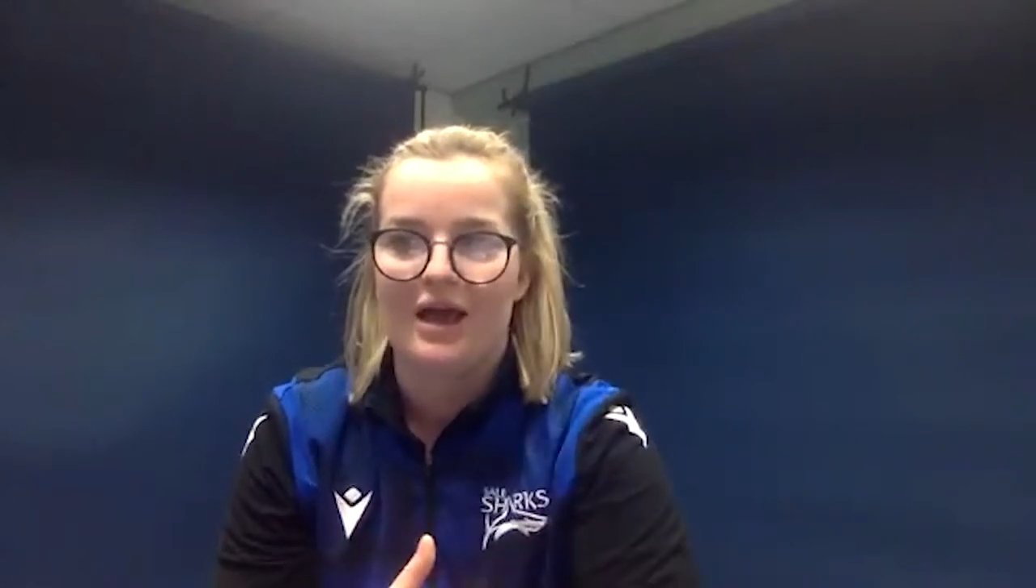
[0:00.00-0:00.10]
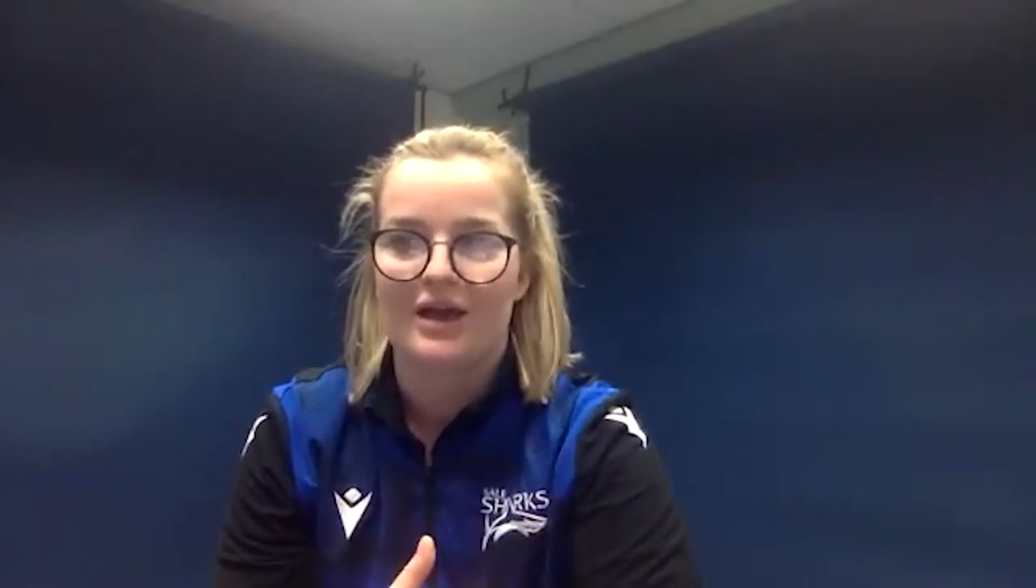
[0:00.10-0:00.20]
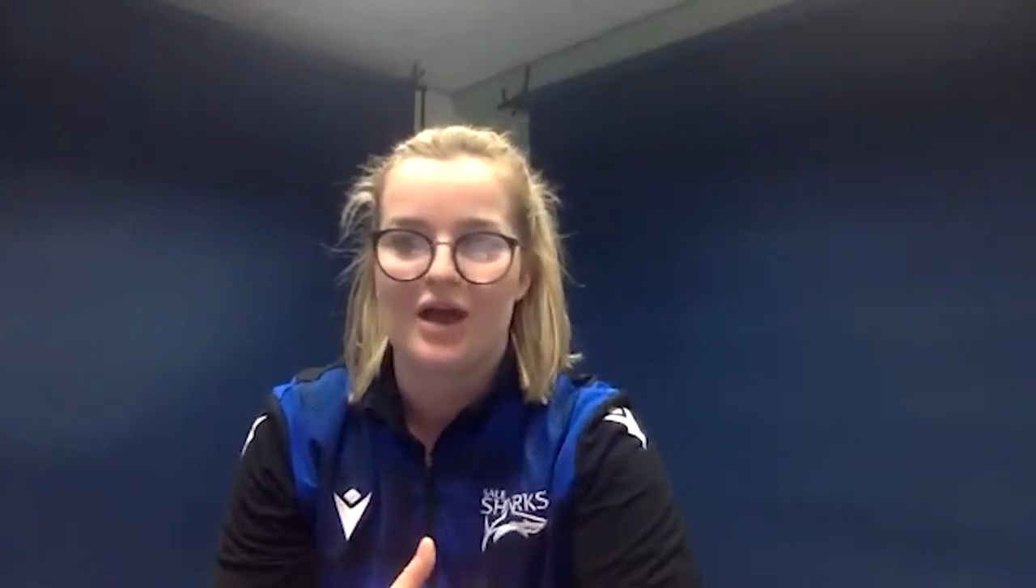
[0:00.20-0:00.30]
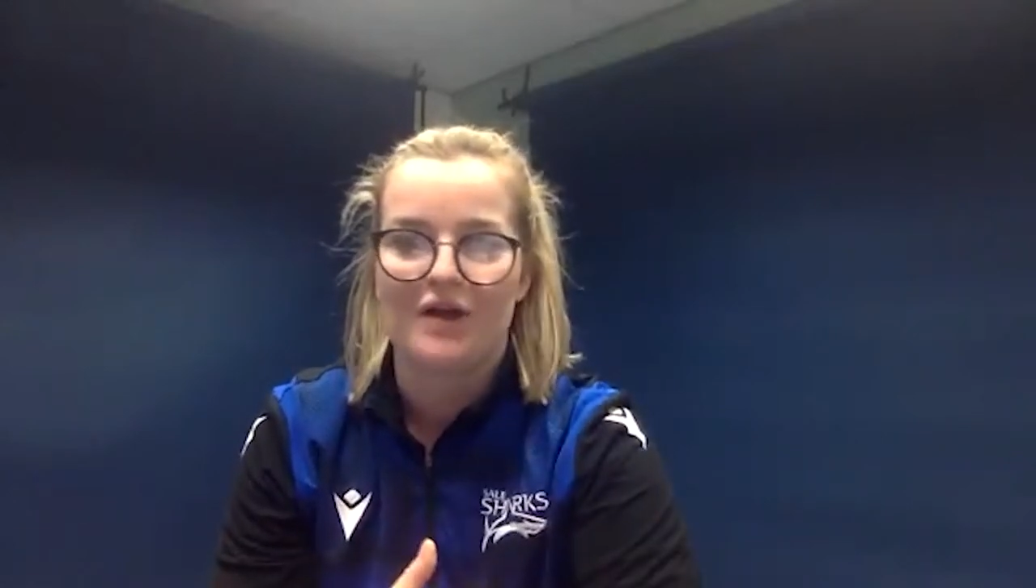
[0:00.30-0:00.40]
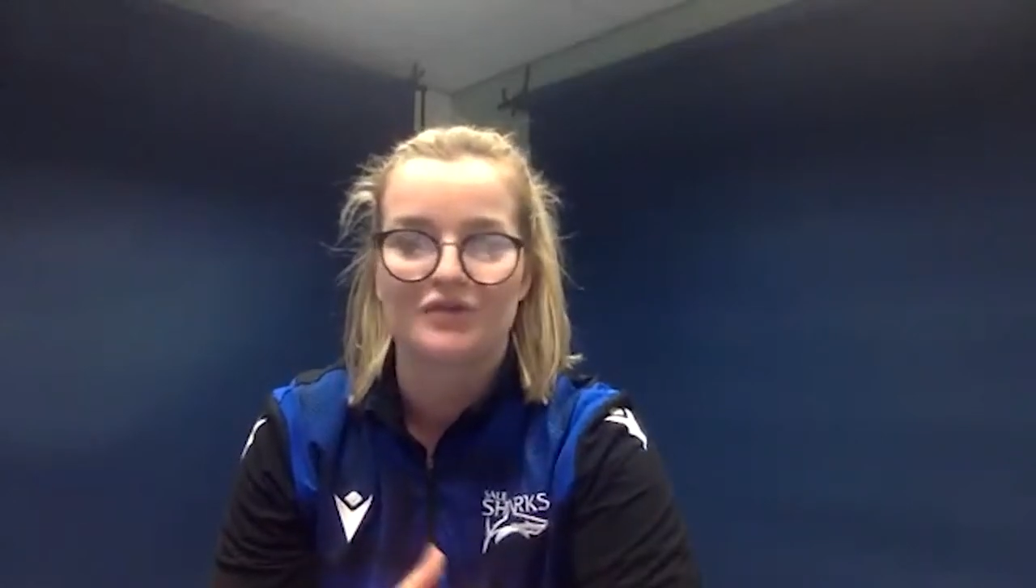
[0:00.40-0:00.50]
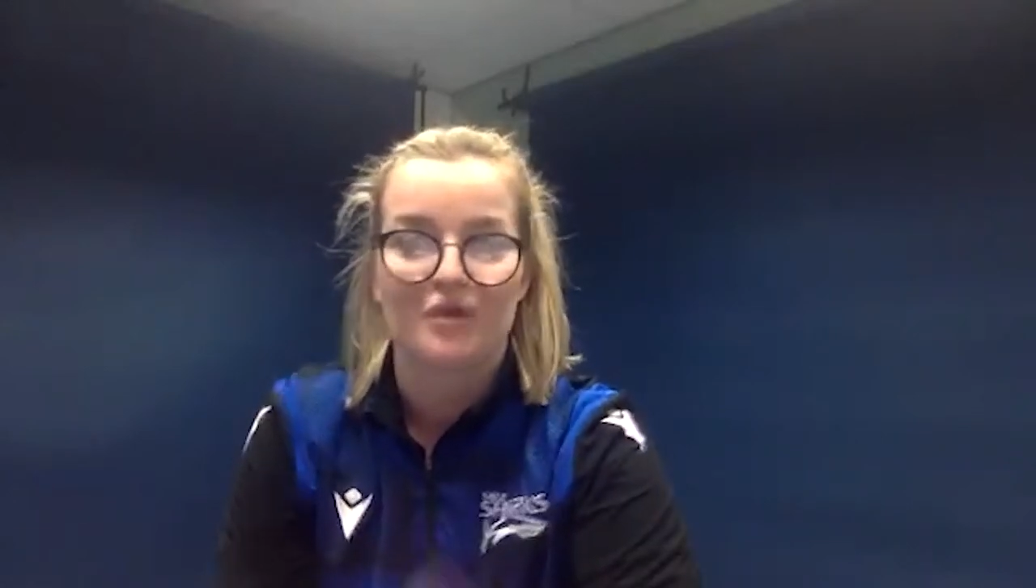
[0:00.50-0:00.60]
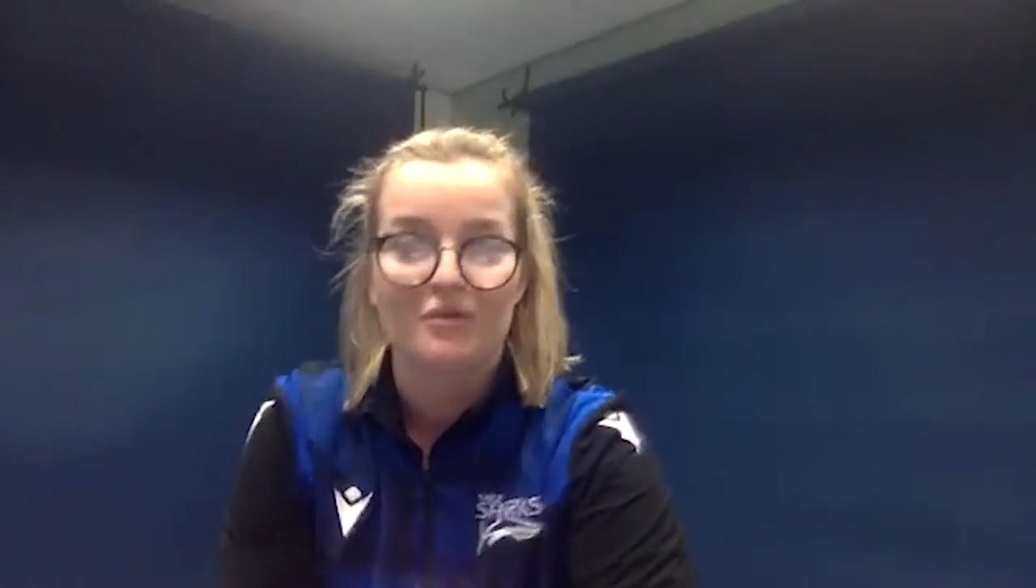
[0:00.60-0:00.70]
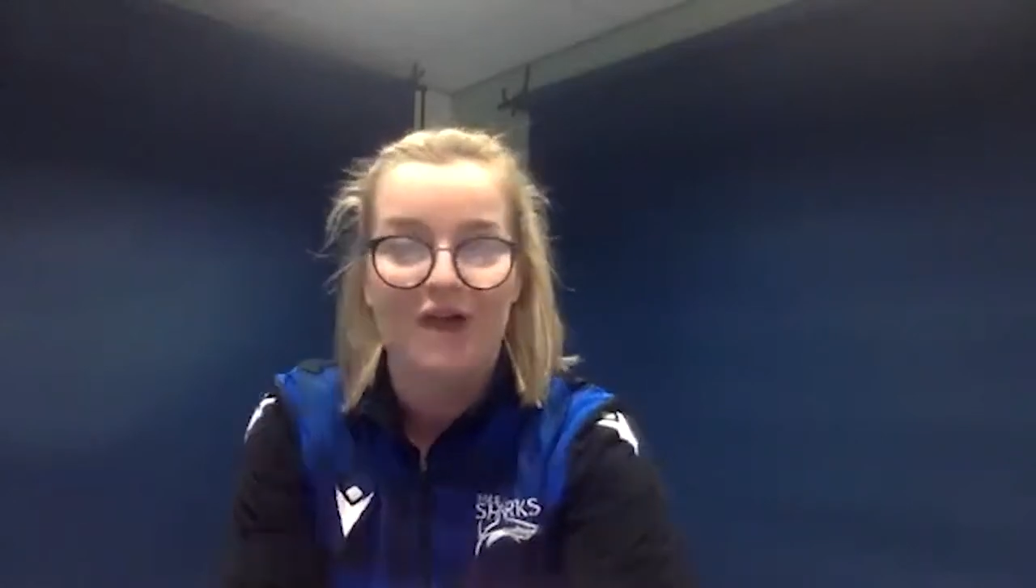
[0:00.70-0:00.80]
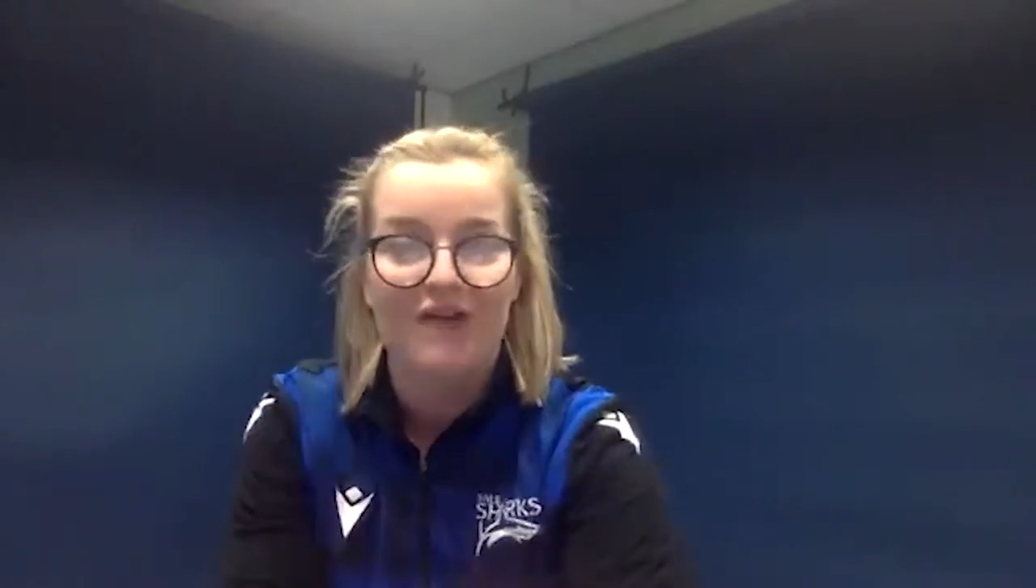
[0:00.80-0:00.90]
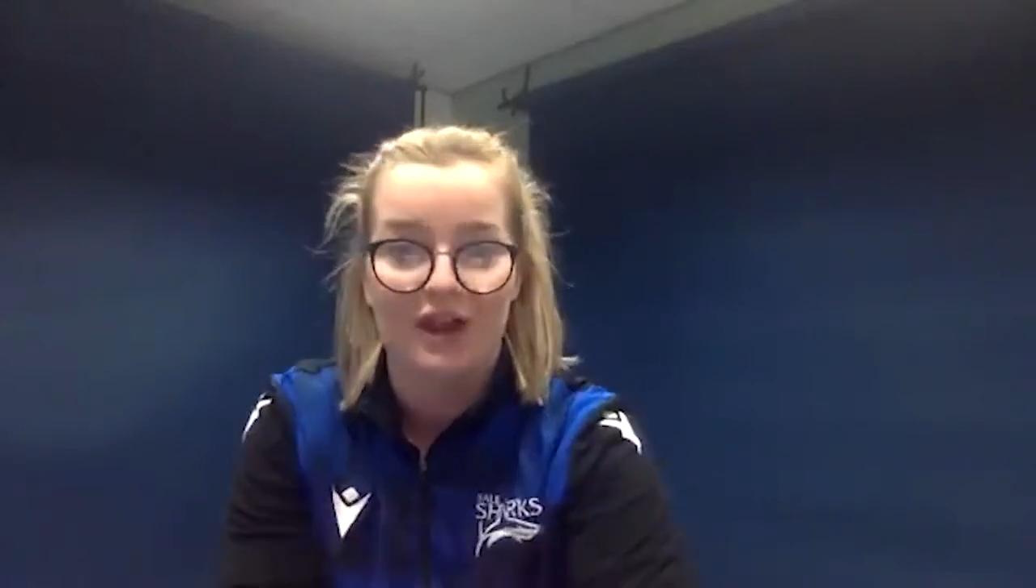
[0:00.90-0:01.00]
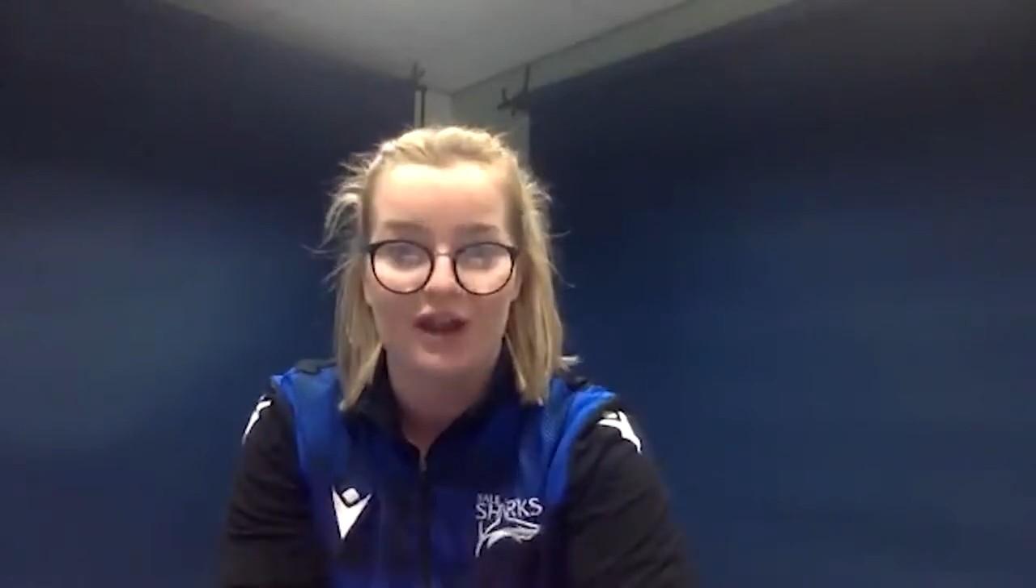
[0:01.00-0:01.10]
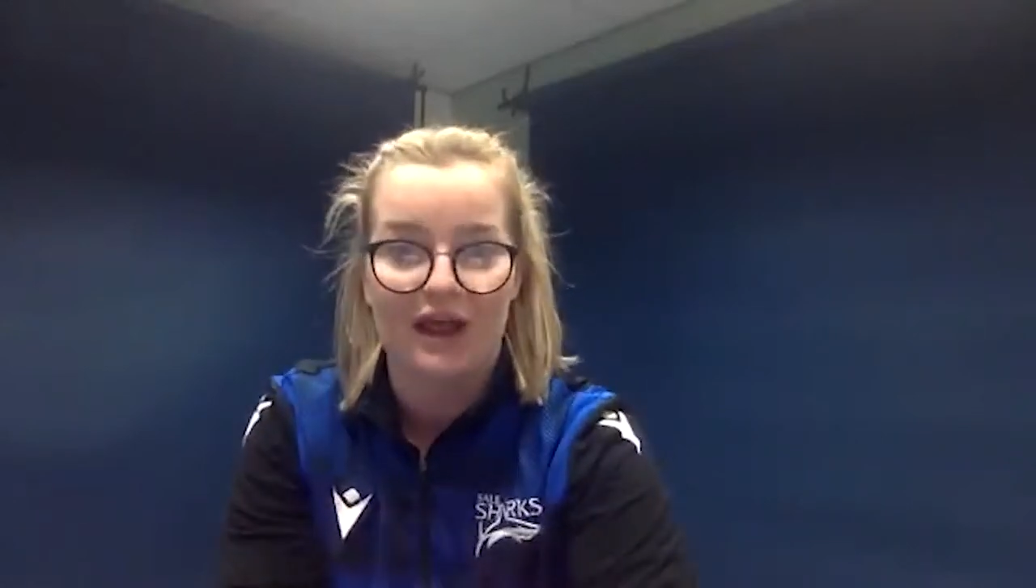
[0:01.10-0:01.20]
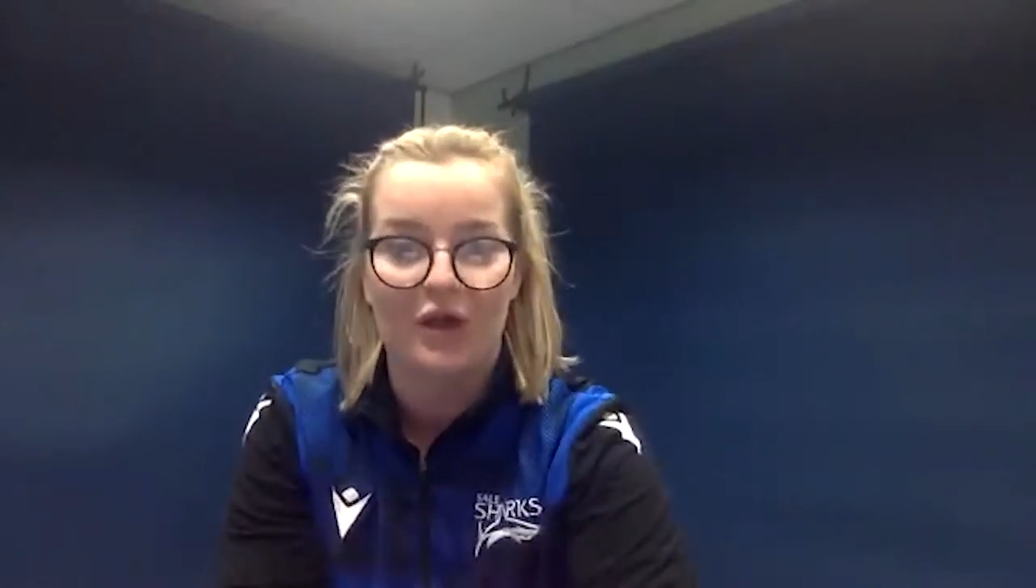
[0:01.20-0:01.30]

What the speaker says: girls from that